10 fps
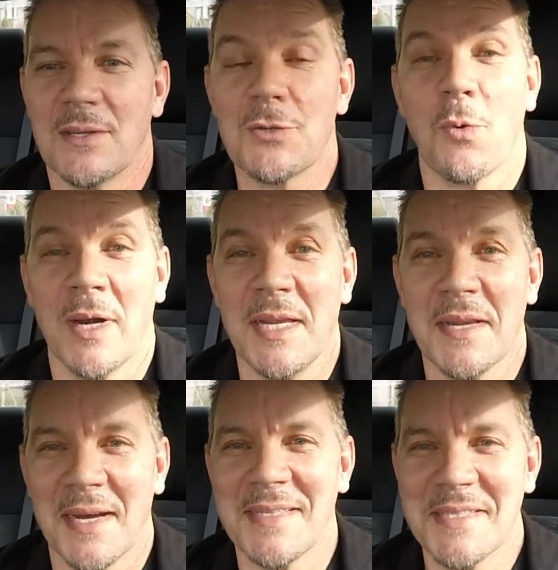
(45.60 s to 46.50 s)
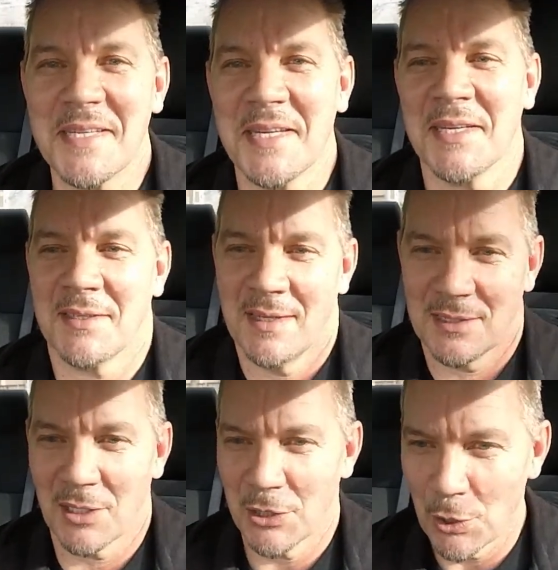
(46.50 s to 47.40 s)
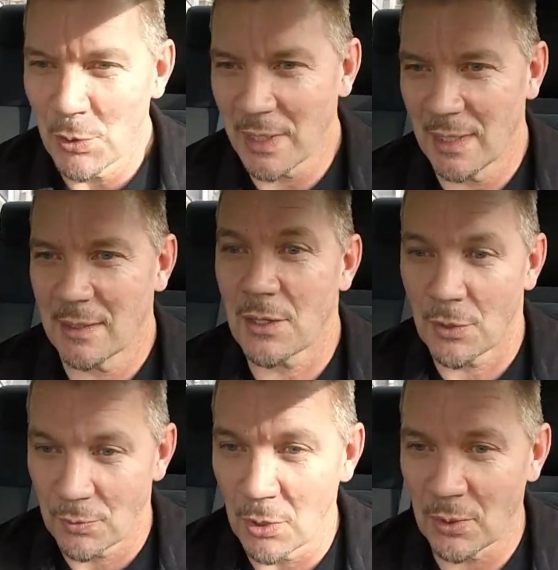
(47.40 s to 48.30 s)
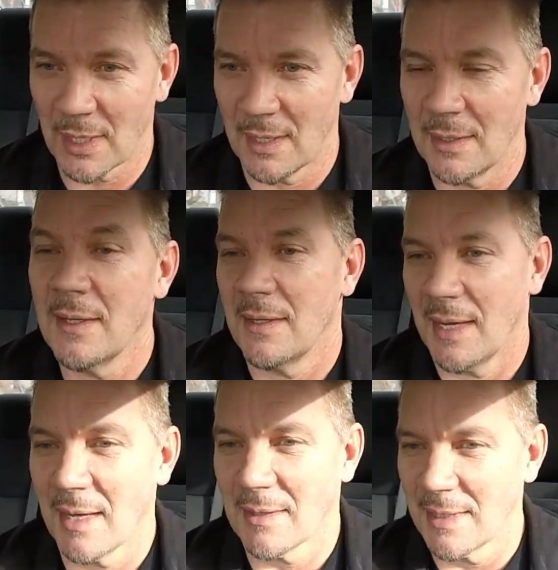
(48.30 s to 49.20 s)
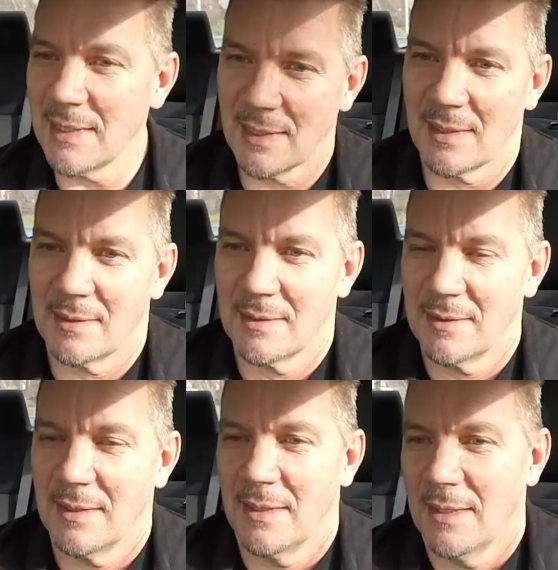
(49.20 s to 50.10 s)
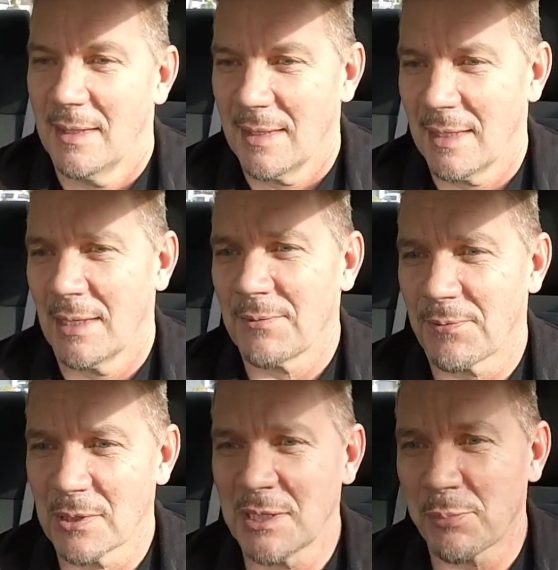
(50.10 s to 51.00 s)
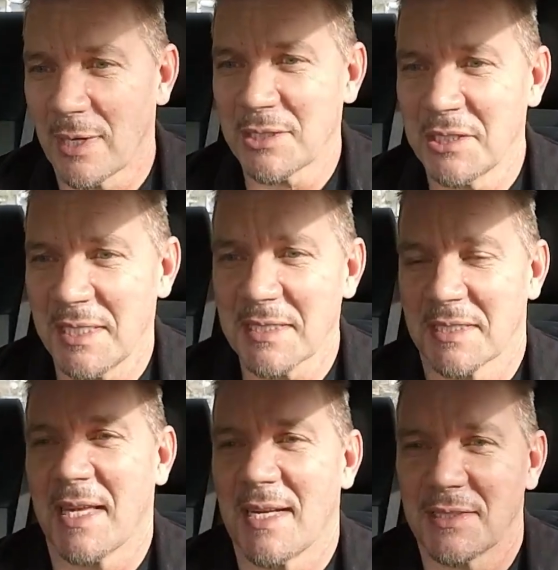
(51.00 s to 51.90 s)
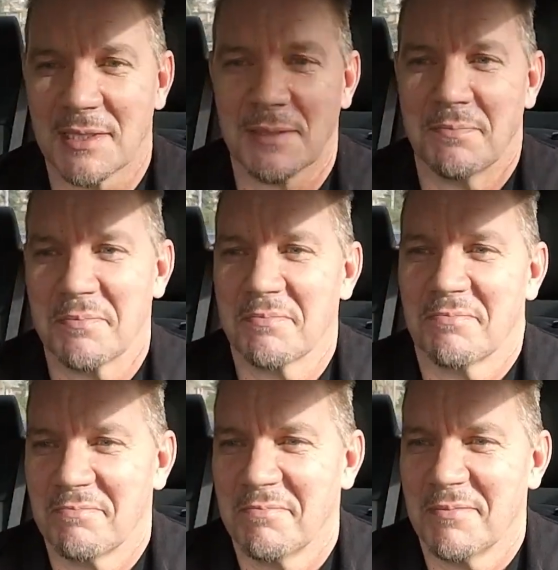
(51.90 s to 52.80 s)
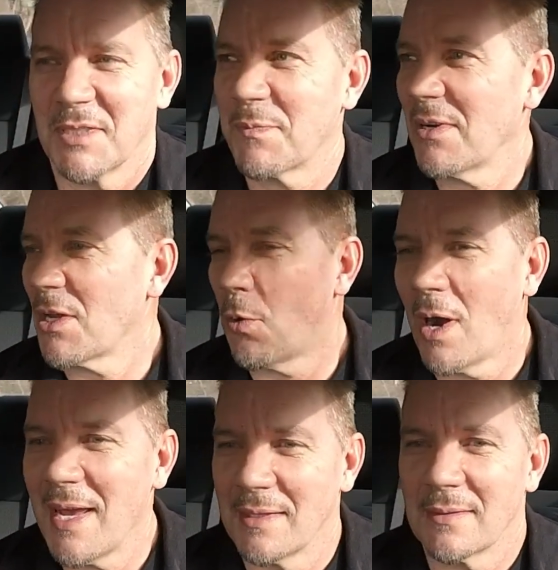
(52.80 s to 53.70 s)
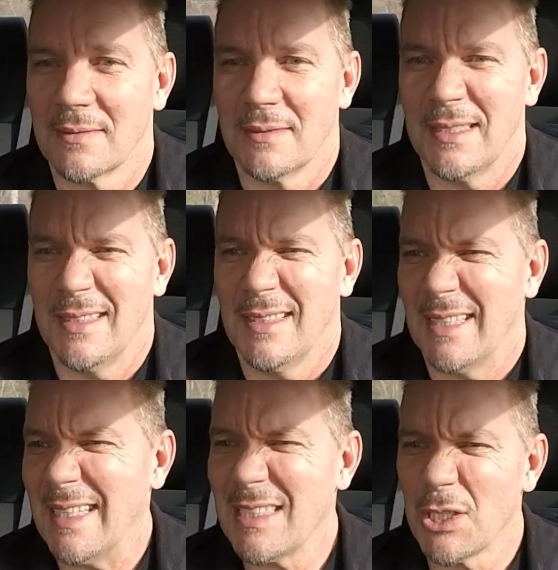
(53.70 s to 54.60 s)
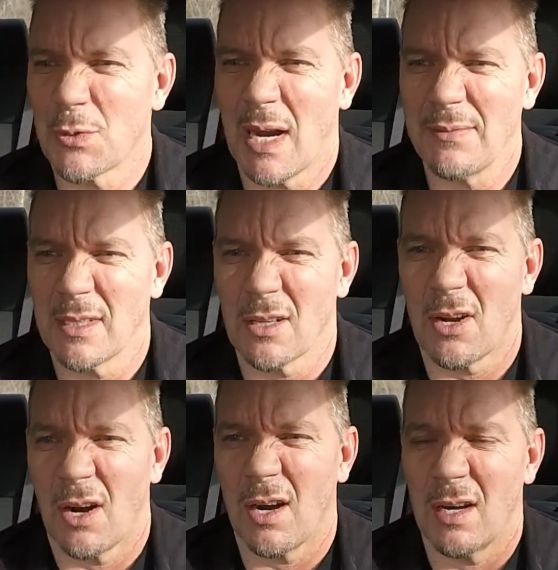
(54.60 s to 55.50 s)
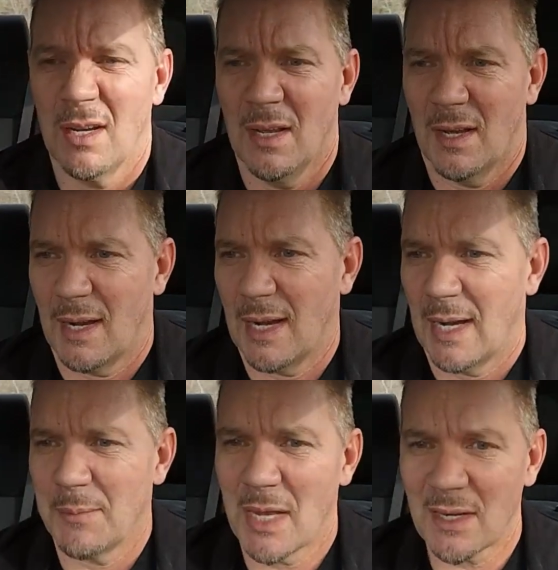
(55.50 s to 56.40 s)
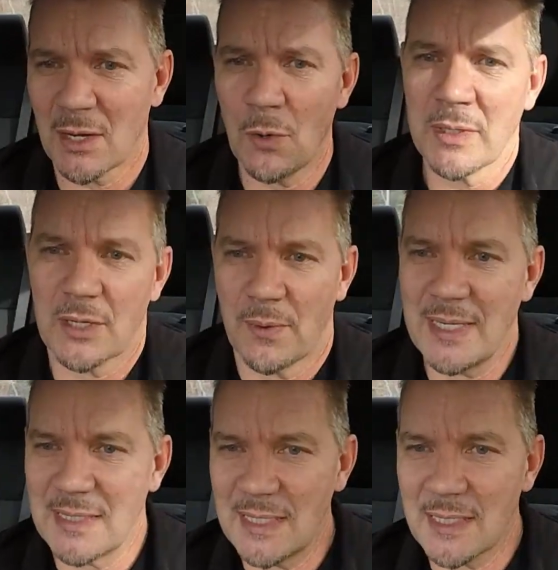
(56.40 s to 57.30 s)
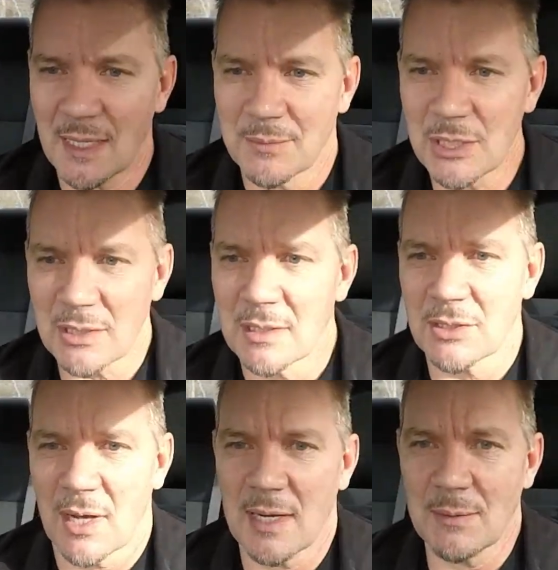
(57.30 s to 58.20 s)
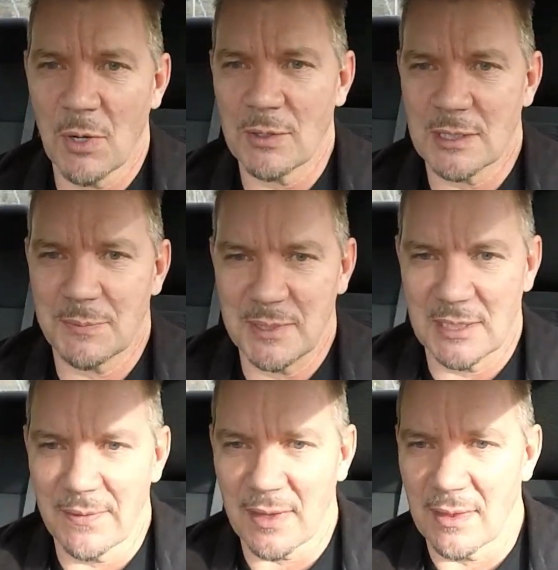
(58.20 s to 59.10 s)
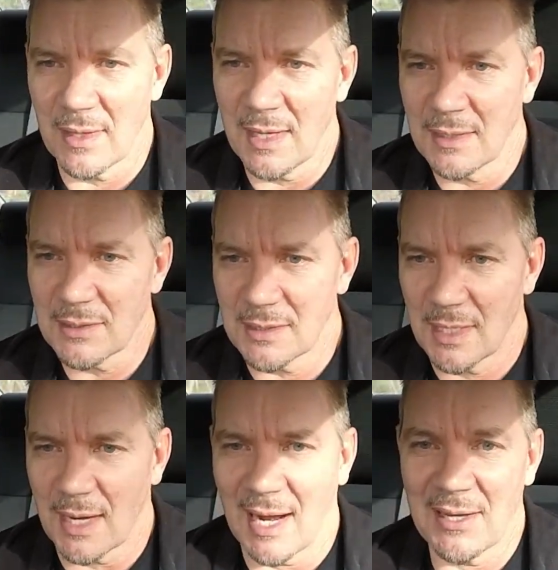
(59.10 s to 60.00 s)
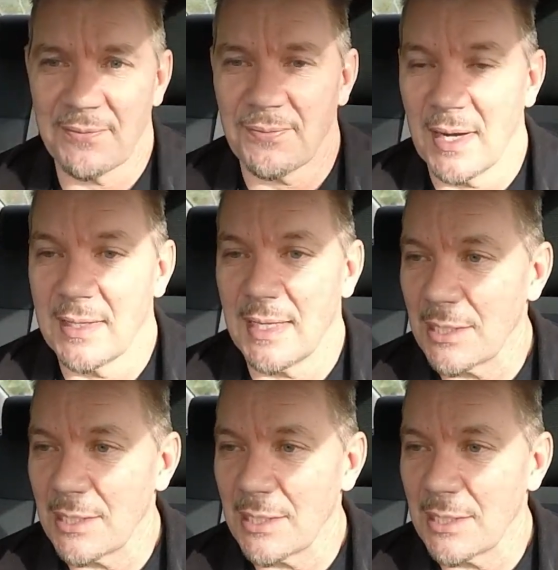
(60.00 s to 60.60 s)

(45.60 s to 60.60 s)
the 2019 Toyota Corolla LE. Uh, first impression is that it's, it's pretty quiet. Easy to drive little car. Uh, I'm not going to go into great detail. I'm just going to talk about specific things that I find